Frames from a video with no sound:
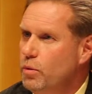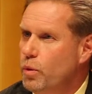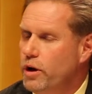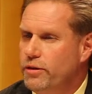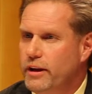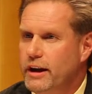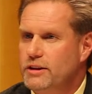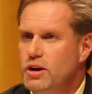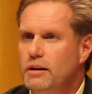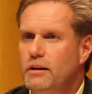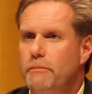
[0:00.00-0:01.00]
where
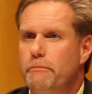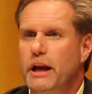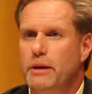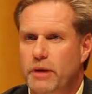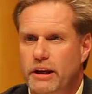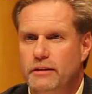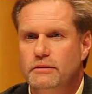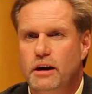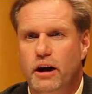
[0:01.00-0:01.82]
things may be,